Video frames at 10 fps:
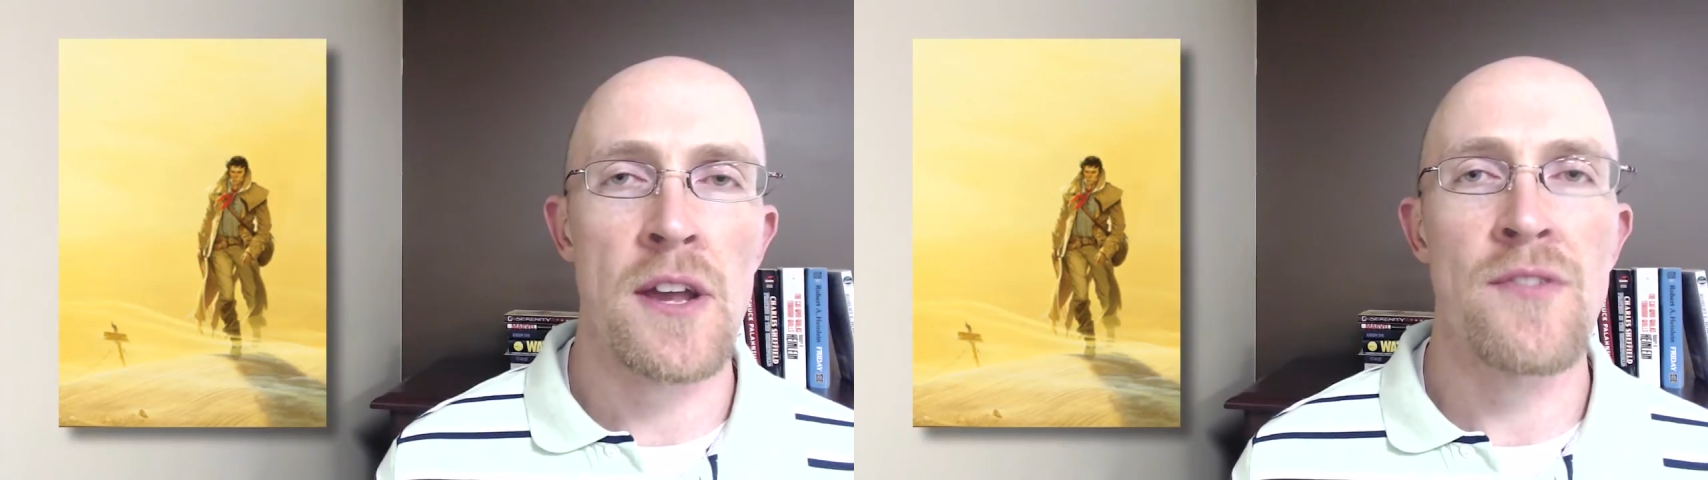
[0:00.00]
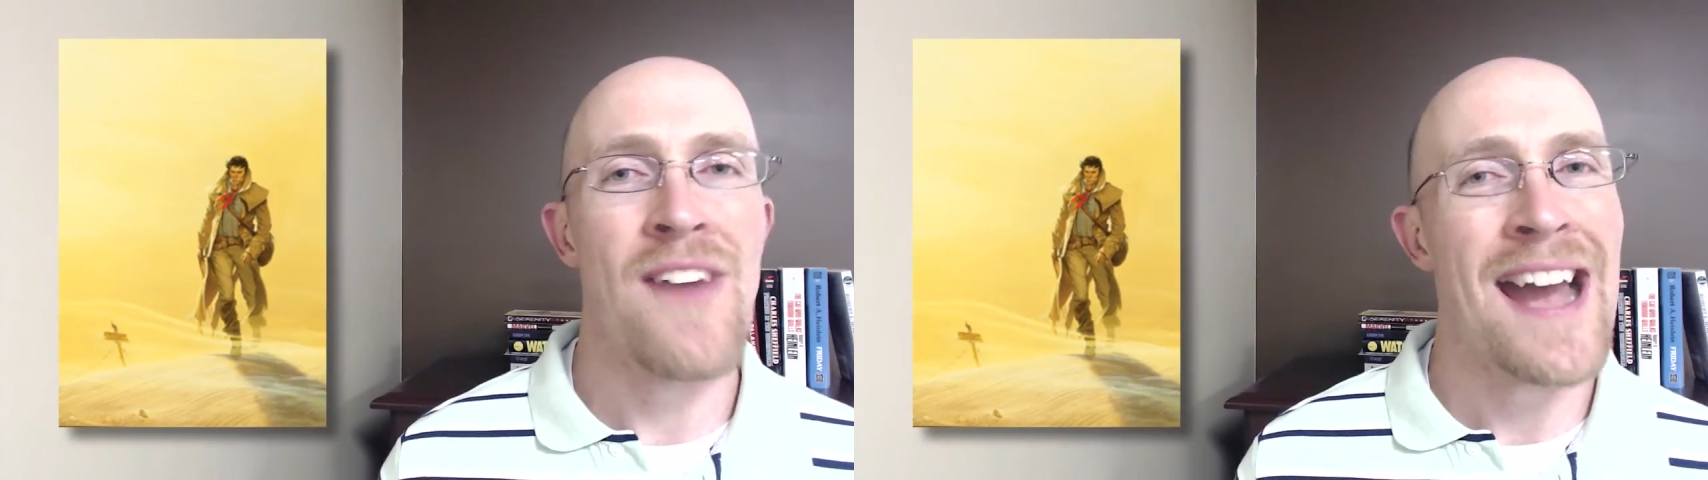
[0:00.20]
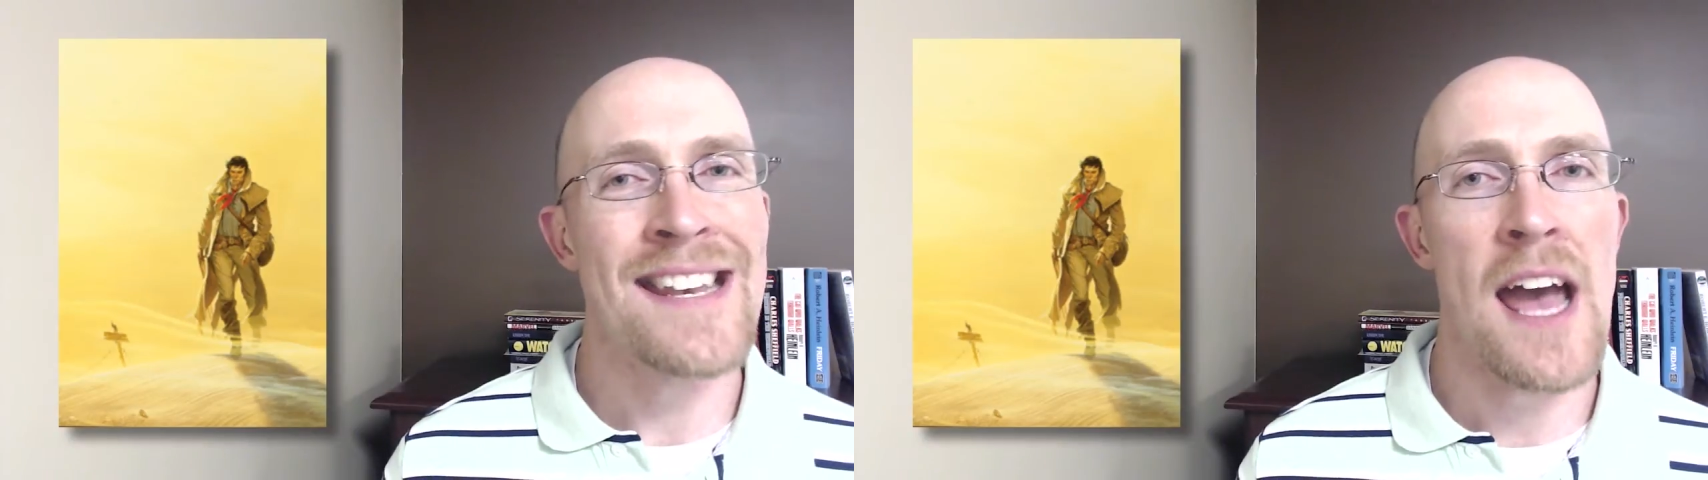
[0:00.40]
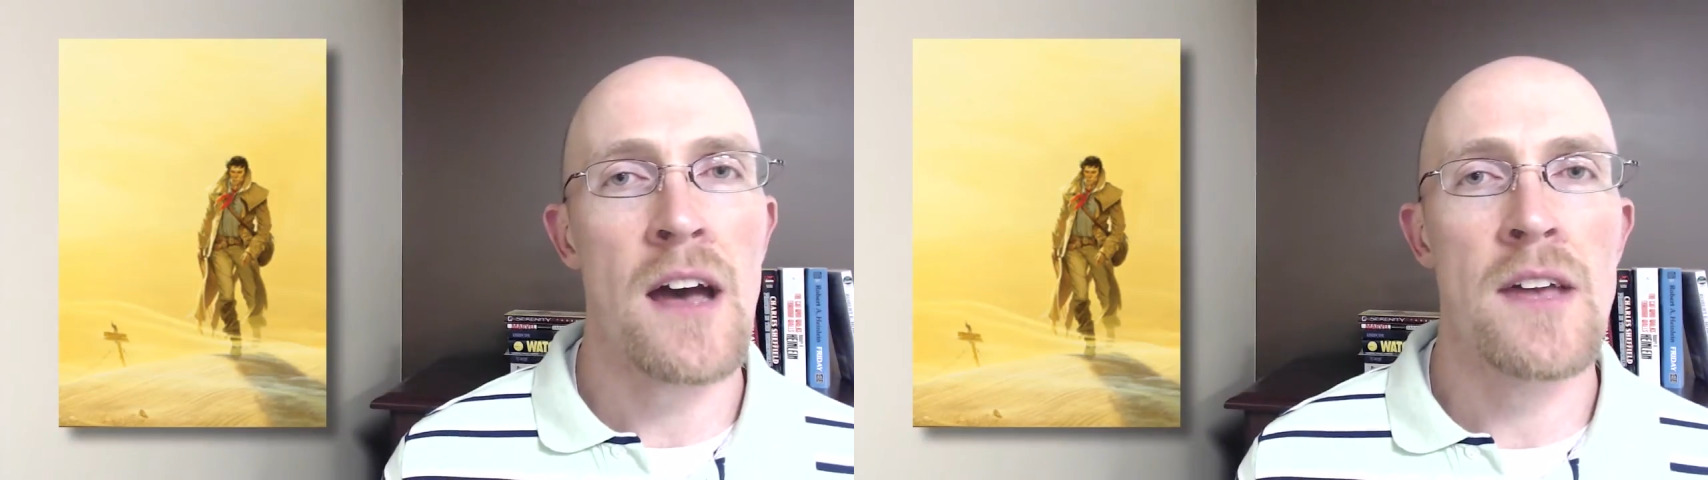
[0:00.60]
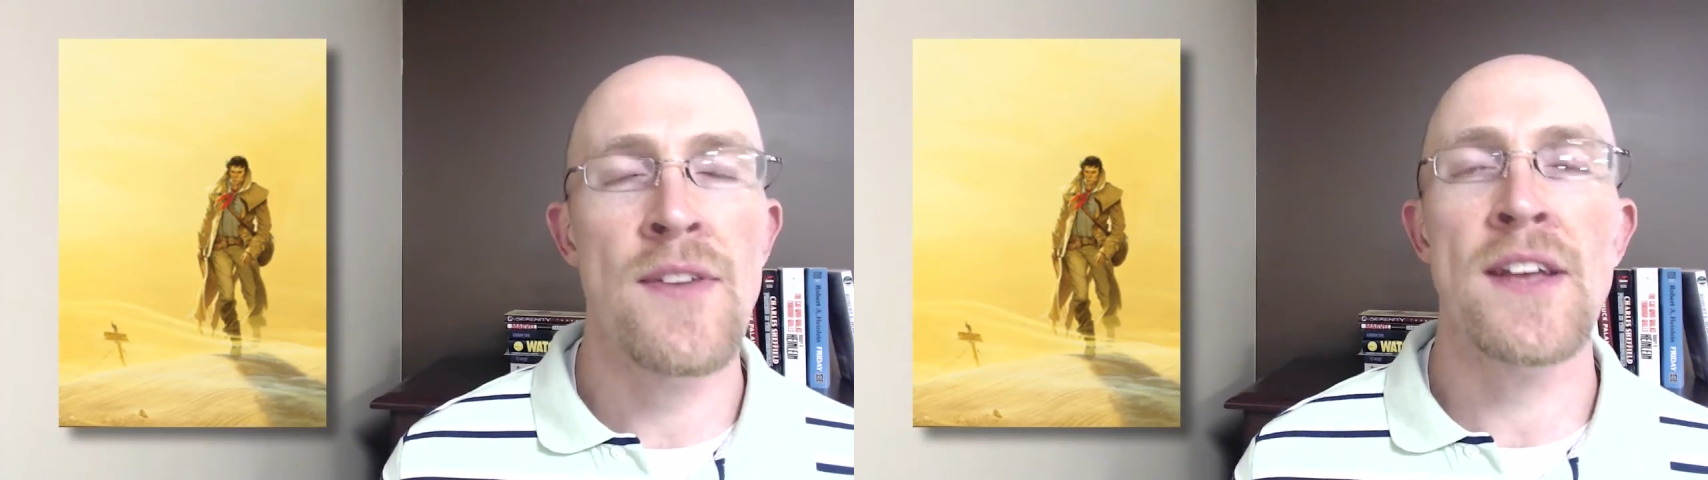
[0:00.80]
and find
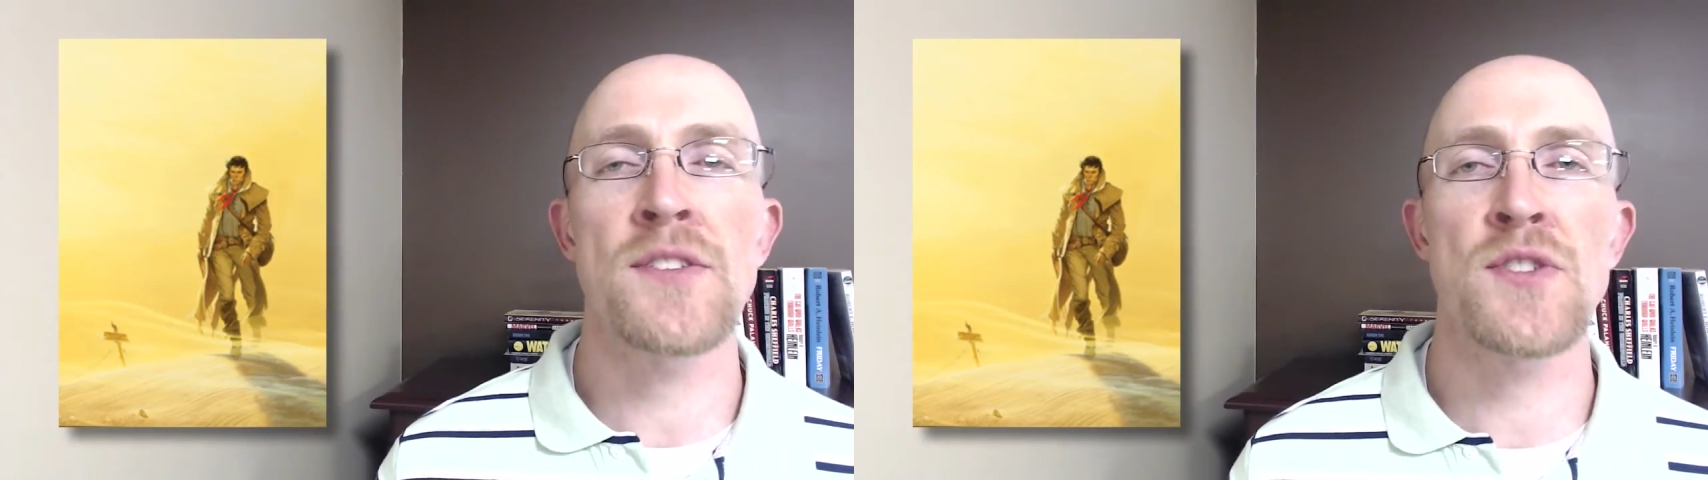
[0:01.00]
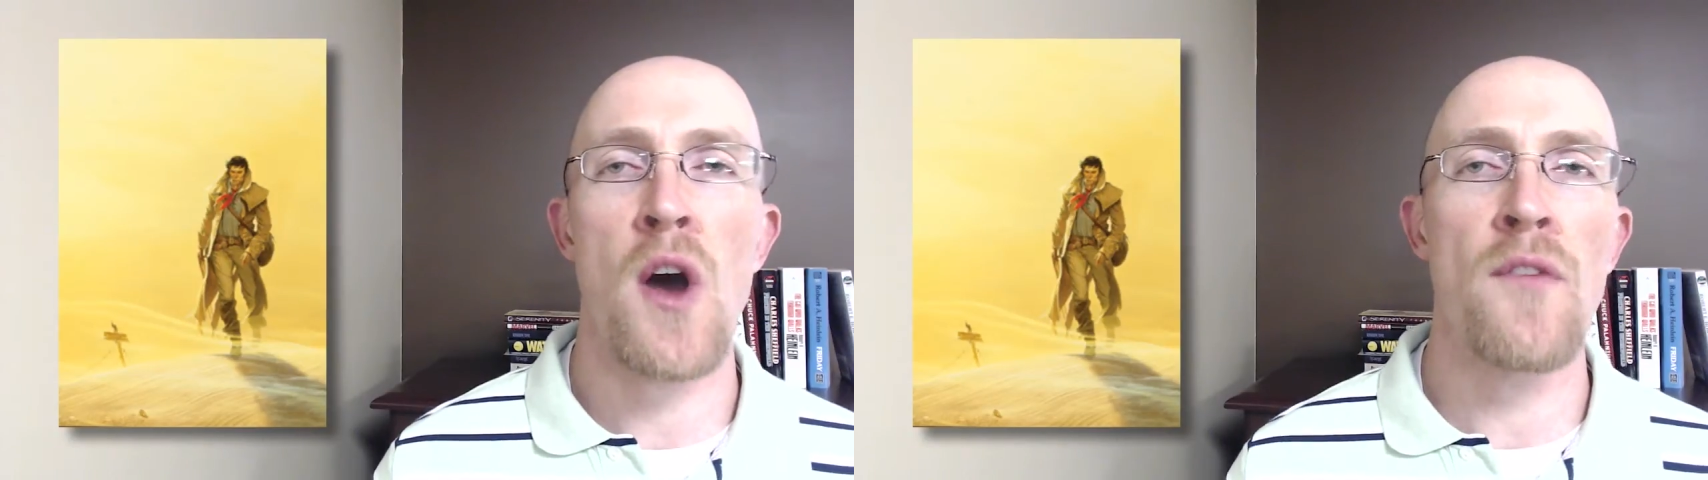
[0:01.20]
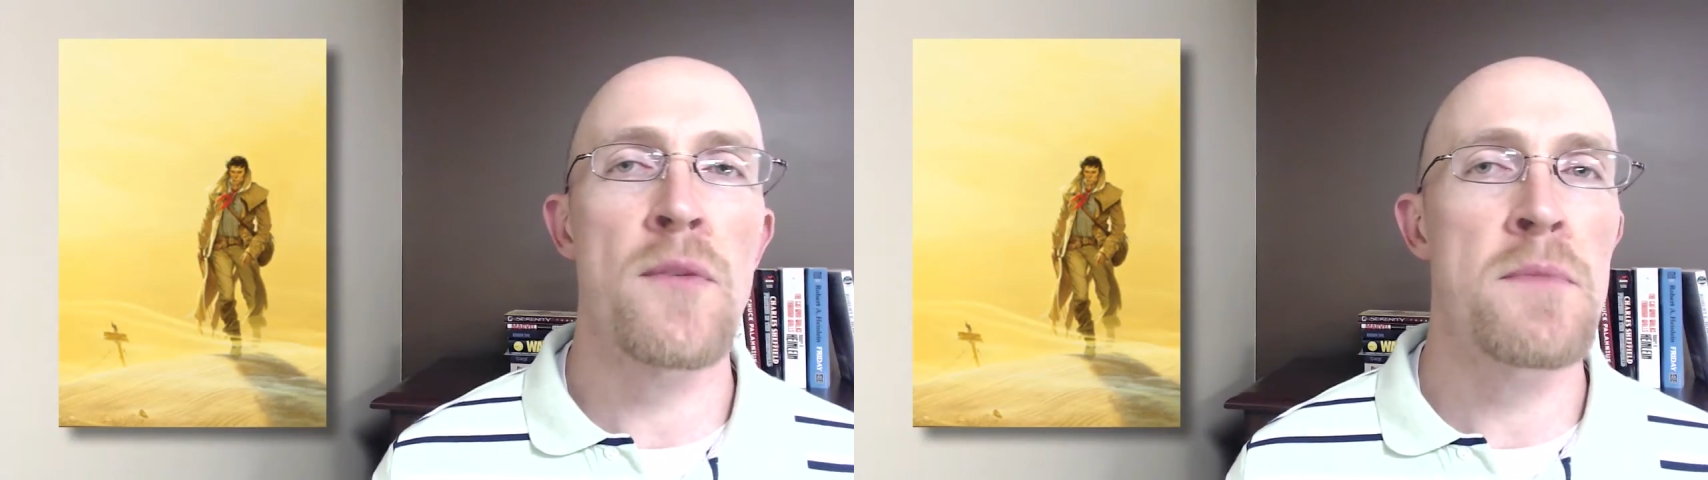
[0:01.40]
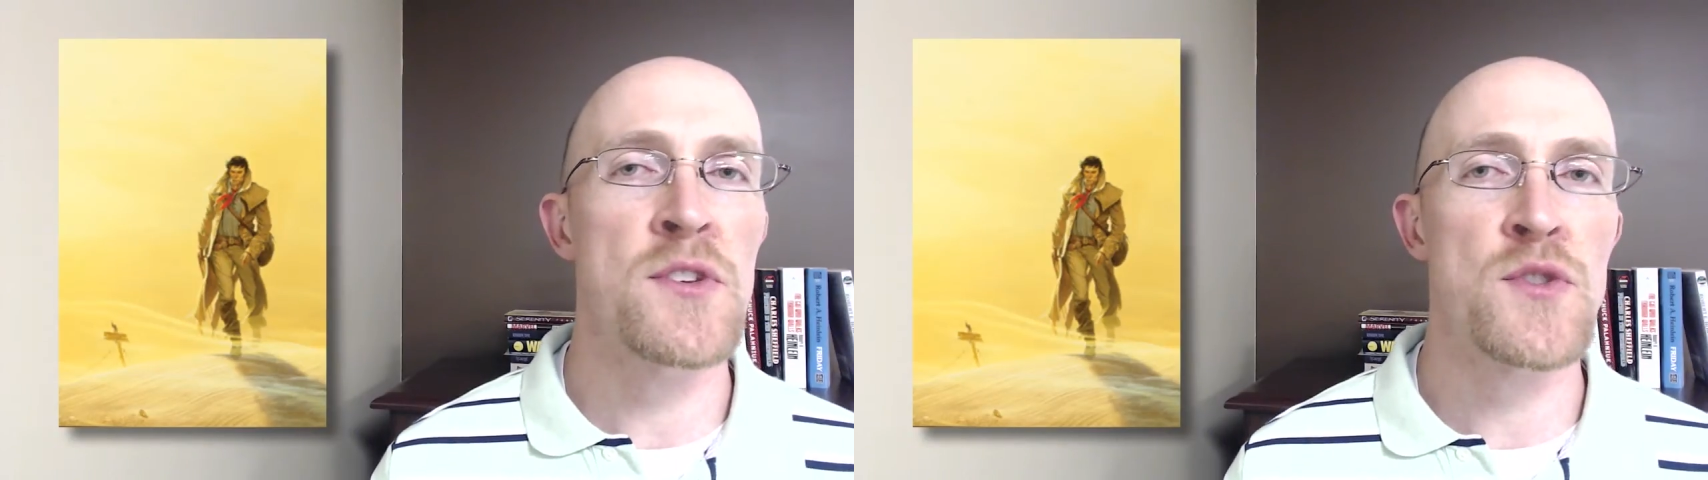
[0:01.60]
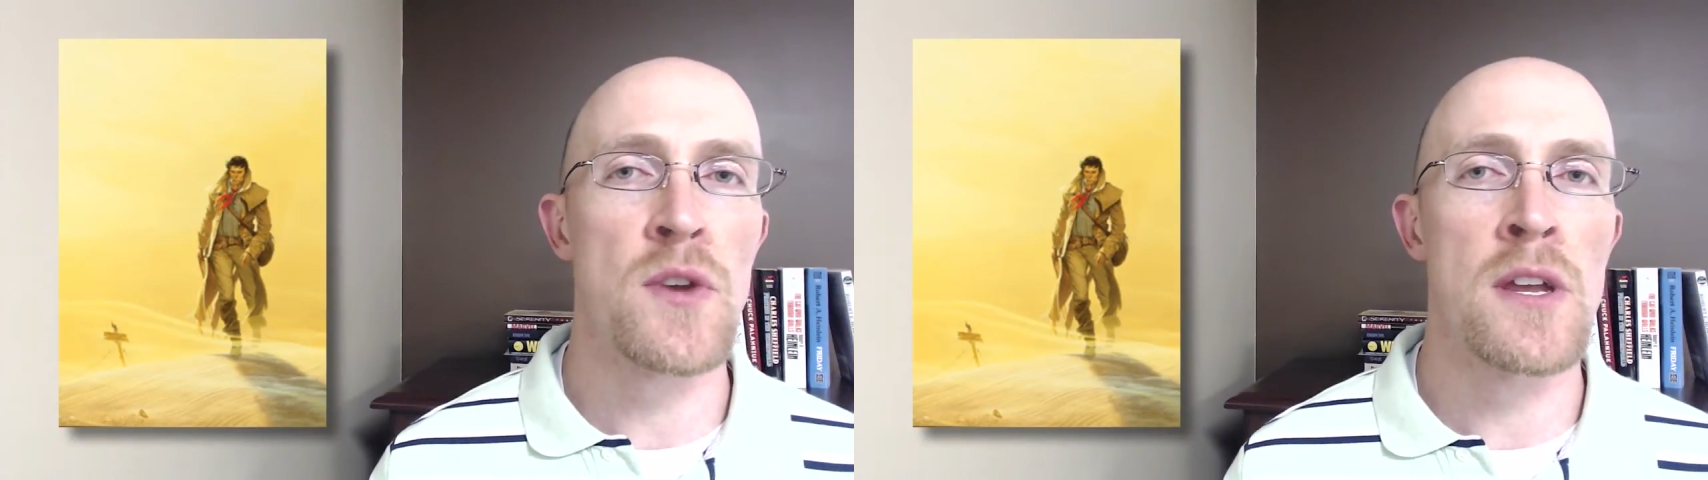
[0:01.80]
out if he can solve the
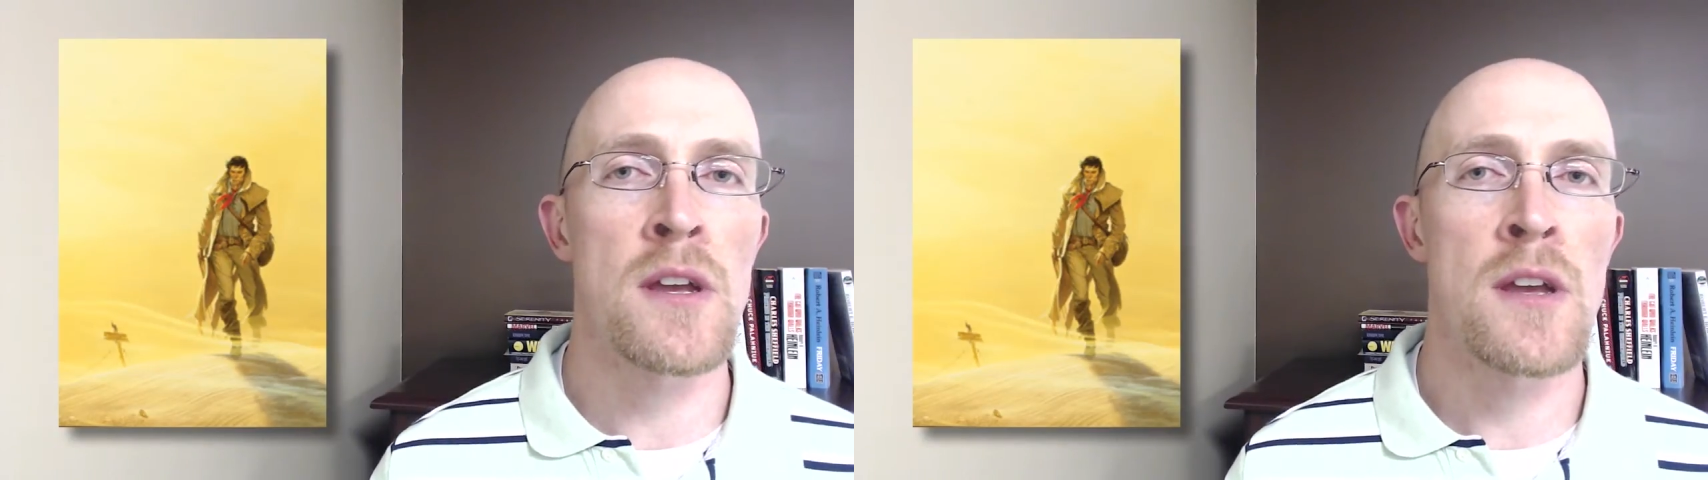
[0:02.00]
mystery